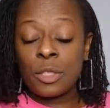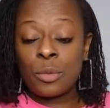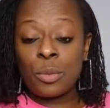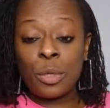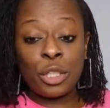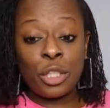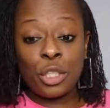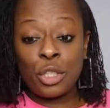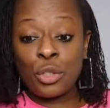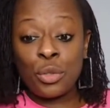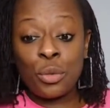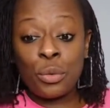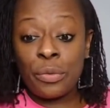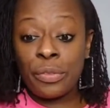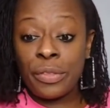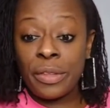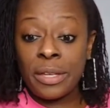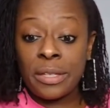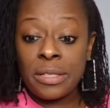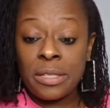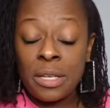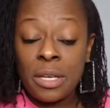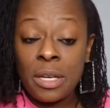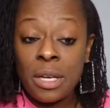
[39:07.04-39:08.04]
But the truth
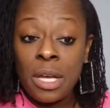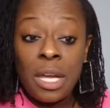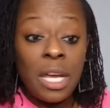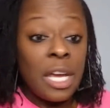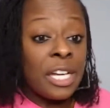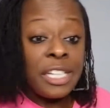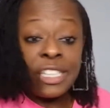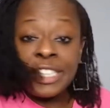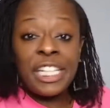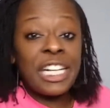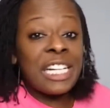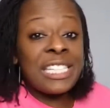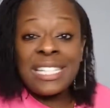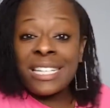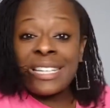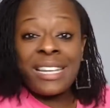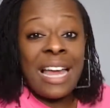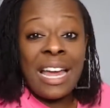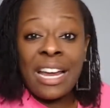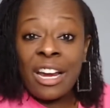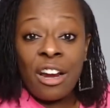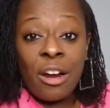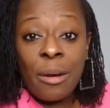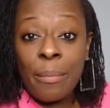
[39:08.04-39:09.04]
is she doesn't
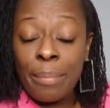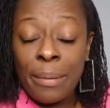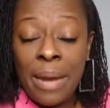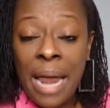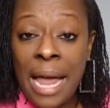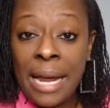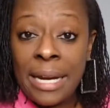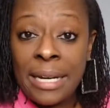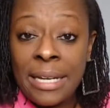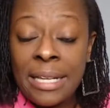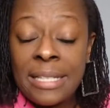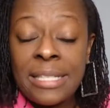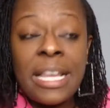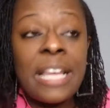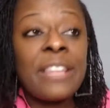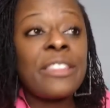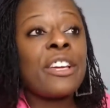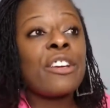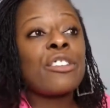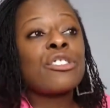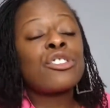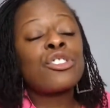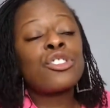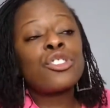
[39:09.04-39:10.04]
like her blackness. And
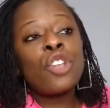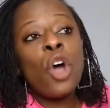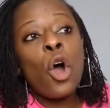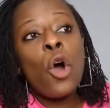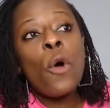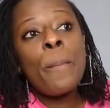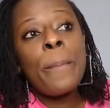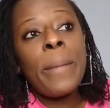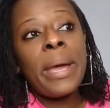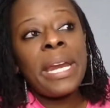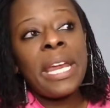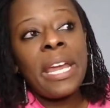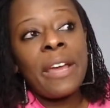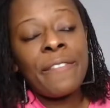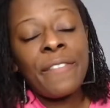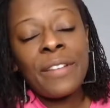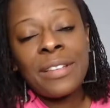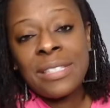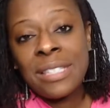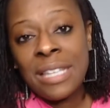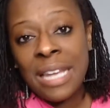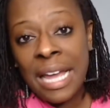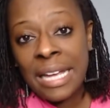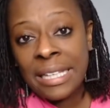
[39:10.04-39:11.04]
there's so many of
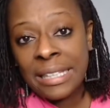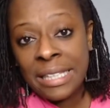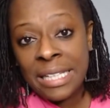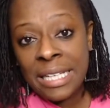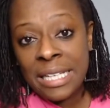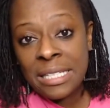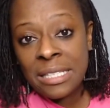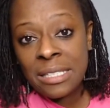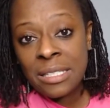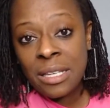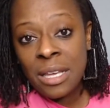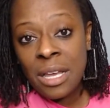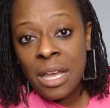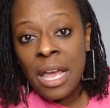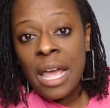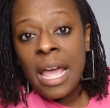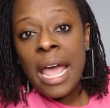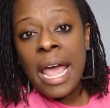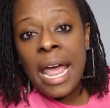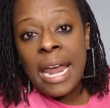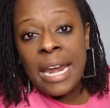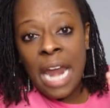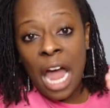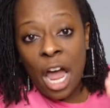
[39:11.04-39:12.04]
us like this
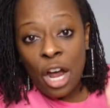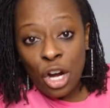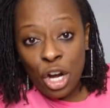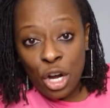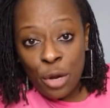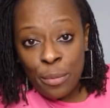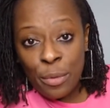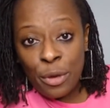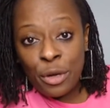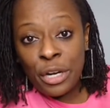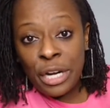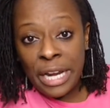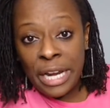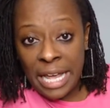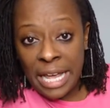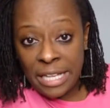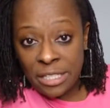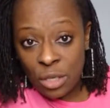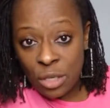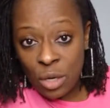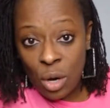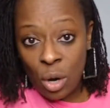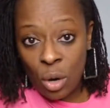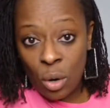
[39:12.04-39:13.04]
in our community
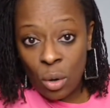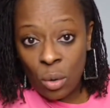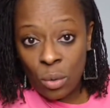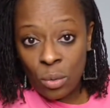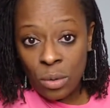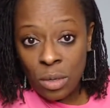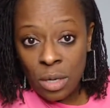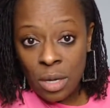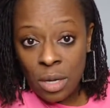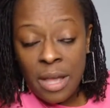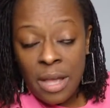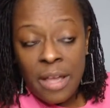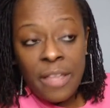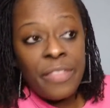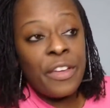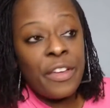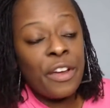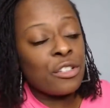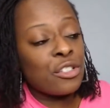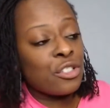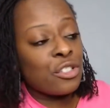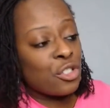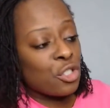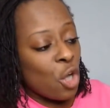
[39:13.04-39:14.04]
as a whole.
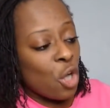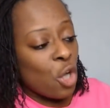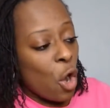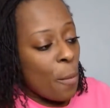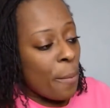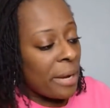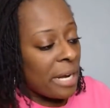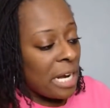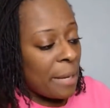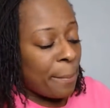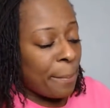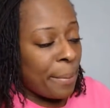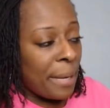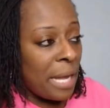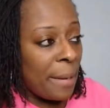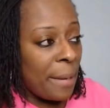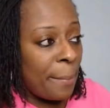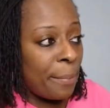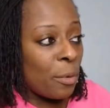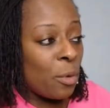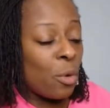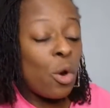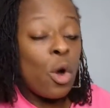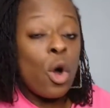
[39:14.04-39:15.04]
There's so many
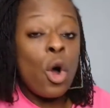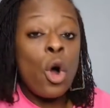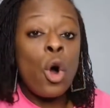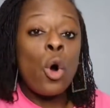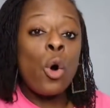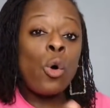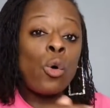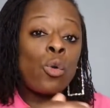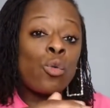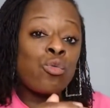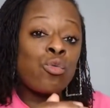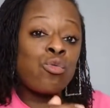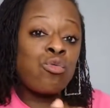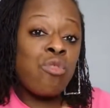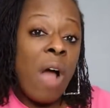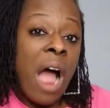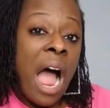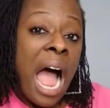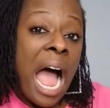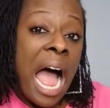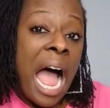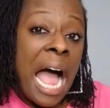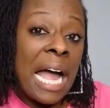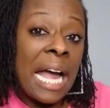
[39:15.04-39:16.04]
people who
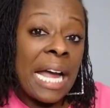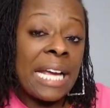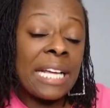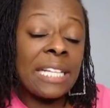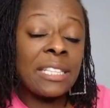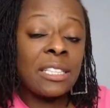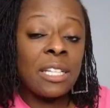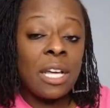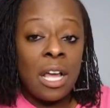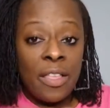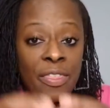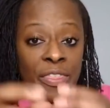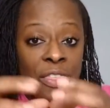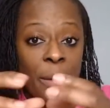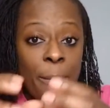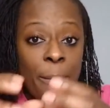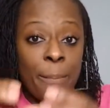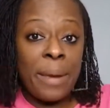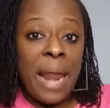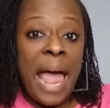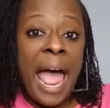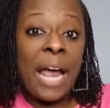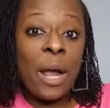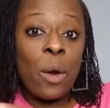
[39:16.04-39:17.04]
ride the
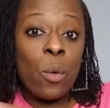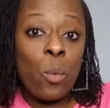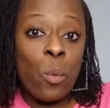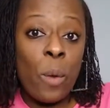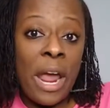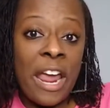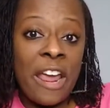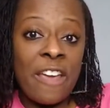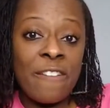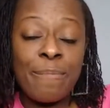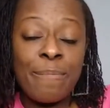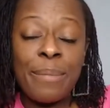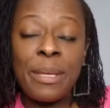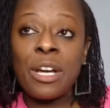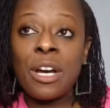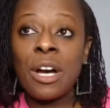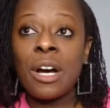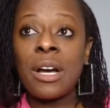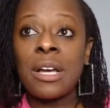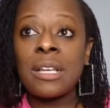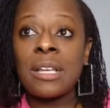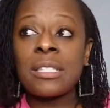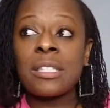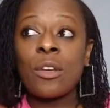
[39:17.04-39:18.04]
black wave
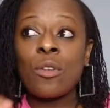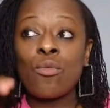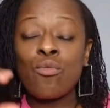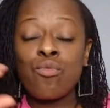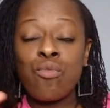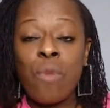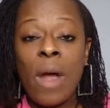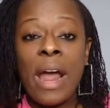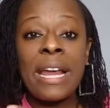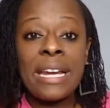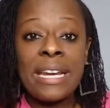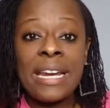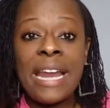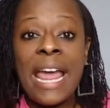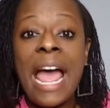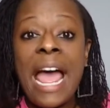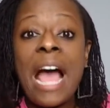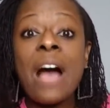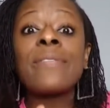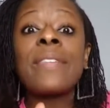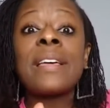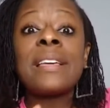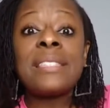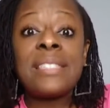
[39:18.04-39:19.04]
because right
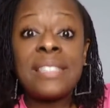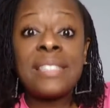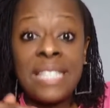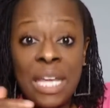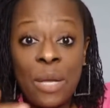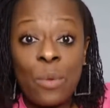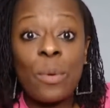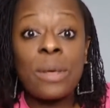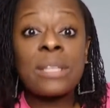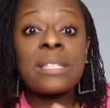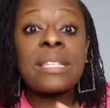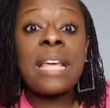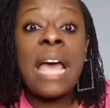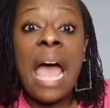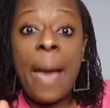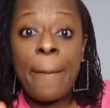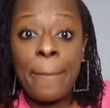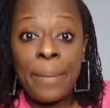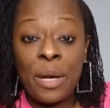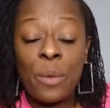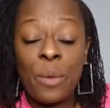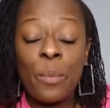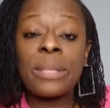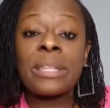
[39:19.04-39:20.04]
now they see what's
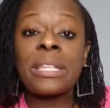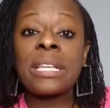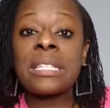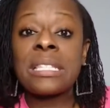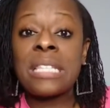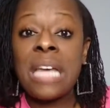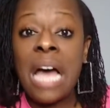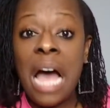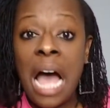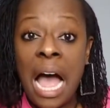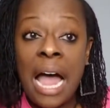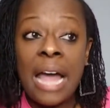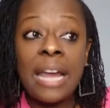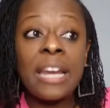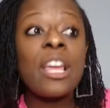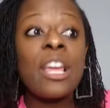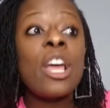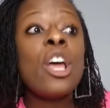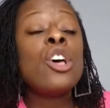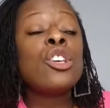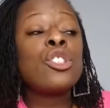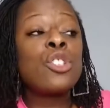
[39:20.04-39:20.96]
happening with the tide.